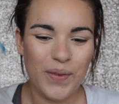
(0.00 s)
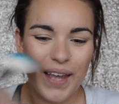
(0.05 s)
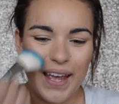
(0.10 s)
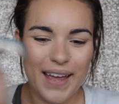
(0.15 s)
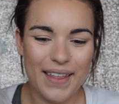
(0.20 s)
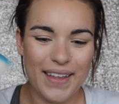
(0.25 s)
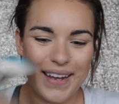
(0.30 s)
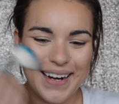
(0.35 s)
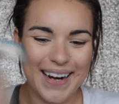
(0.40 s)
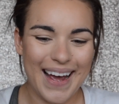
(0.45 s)

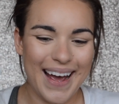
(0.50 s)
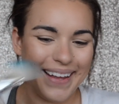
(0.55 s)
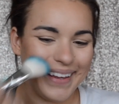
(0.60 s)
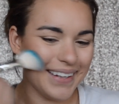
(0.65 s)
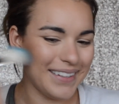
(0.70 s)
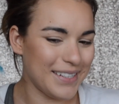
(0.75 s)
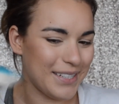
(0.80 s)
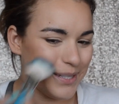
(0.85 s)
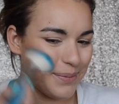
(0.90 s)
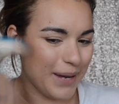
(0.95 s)
And then I
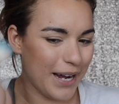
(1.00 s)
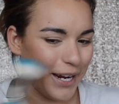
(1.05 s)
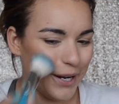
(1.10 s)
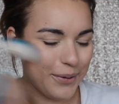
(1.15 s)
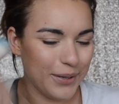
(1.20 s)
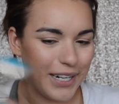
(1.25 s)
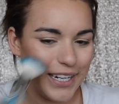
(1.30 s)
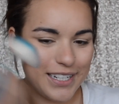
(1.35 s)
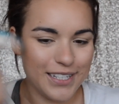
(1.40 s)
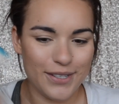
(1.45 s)
like to smile
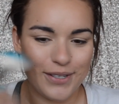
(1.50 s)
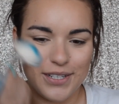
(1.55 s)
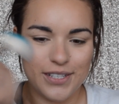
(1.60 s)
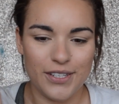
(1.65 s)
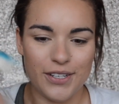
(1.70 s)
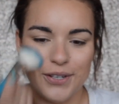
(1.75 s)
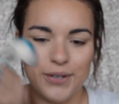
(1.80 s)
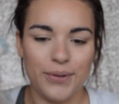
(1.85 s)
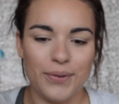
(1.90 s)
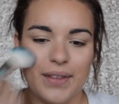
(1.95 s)
when I do it
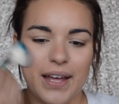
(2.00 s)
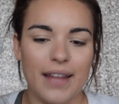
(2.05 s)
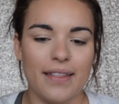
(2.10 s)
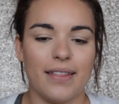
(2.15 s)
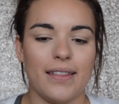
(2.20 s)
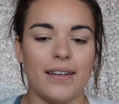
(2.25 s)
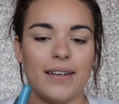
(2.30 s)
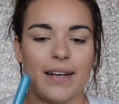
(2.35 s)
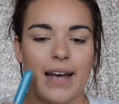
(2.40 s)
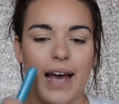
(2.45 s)
so that
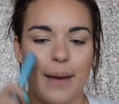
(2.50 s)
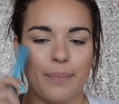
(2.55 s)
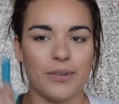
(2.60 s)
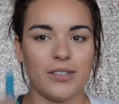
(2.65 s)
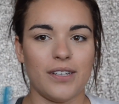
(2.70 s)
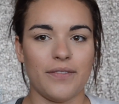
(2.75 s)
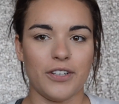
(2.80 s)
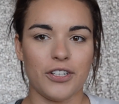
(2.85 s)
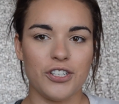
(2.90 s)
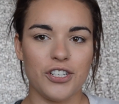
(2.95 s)
the apples
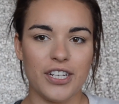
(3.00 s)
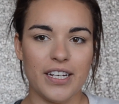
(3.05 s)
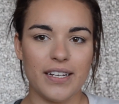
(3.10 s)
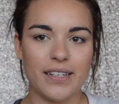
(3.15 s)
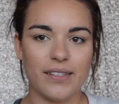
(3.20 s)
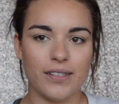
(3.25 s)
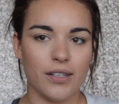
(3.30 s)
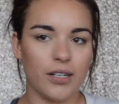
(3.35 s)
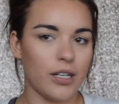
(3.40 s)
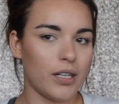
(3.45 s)
of your cheeks
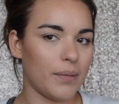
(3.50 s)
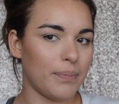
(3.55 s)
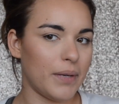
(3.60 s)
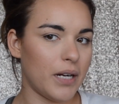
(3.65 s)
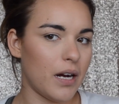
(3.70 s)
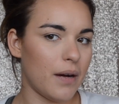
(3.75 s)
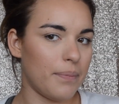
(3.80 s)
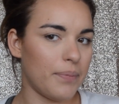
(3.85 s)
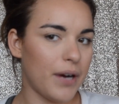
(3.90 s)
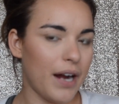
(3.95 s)

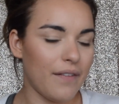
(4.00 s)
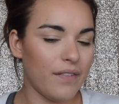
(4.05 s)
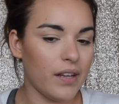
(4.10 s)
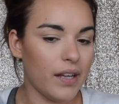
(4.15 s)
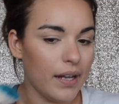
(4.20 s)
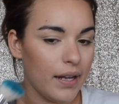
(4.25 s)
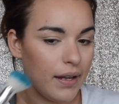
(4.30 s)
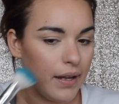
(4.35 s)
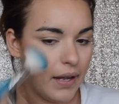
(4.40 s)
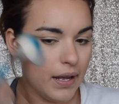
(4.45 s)
become
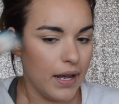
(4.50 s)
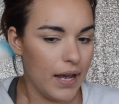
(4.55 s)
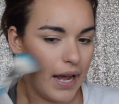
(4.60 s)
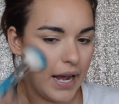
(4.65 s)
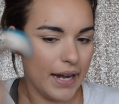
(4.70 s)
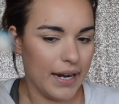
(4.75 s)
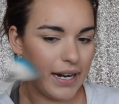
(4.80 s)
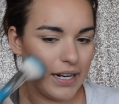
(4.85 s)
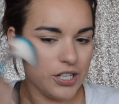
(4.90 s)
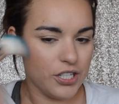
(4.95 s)
prevalent.
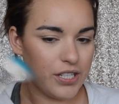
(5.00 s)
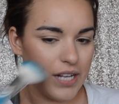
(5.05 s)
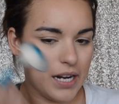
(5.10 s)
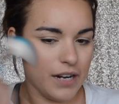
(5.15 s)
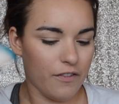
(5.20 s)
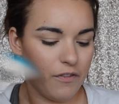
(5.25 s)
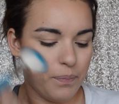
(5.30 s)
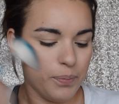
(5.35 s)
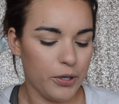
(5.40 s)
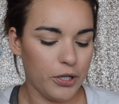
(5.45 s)
And I just kind
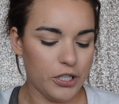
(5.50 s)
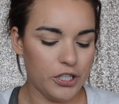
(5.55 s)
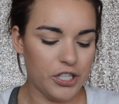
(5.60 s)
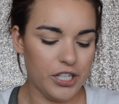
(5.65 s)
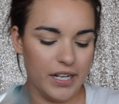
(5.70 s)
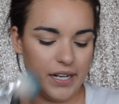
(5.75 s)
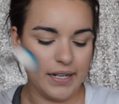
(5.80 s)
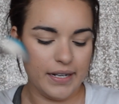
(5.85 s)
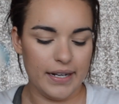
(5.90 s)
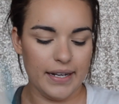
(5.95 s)
of push
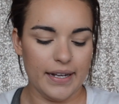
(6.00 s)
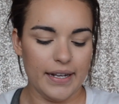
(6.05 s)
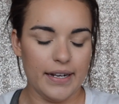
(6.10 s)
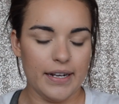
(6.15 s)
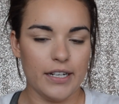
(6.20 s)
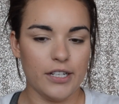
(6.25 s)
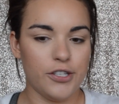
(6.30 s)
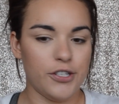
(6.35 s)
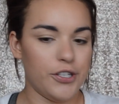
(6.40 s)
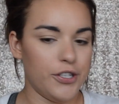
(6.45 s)
it
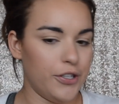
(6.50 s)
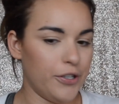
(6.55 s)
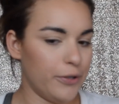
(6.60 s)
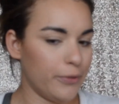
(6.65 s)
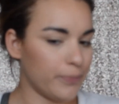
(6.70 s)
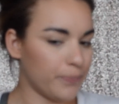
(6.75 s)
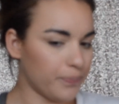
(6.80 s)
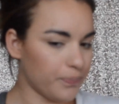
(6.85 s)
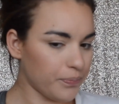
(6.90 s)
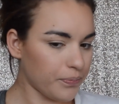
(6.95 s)

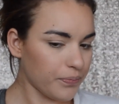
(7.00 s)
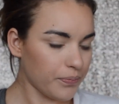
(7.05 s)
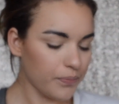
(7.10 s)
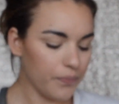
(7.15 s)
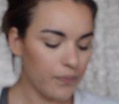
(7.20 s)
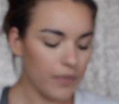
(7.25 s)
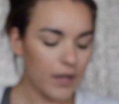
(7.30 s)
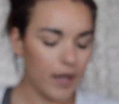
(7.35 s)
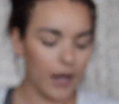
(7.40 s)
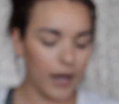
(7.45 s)
into
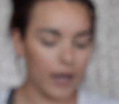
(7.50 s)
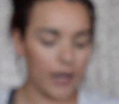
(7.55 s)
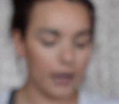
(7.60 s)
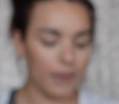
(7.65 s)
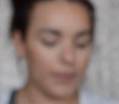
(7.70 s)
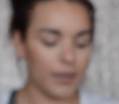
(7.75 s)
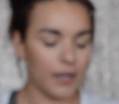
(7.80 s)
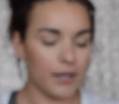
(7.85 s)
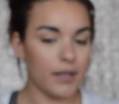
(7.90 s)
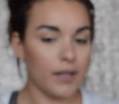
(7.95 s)

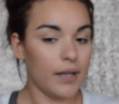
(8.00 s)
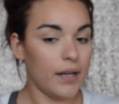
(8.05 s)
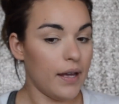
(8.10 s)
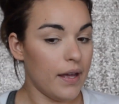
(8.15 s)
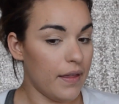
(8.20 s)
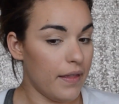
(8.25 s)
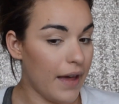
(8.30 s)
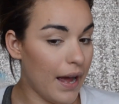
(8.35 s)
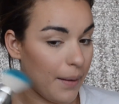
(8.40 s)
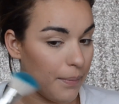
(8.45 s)

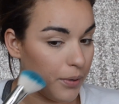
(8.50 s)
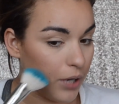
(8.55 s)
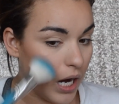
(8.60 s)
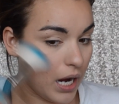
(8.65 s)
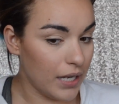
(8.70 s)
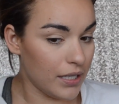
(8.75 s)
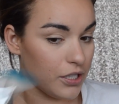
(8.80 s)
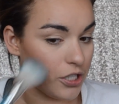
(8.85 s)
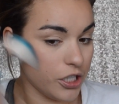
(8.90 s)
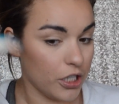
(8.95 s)
that
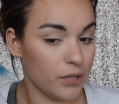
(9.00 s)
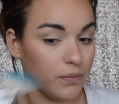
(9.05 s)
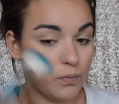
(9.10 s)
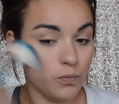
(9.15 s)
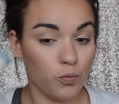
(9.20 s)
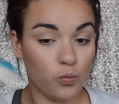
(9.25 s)
bronzer.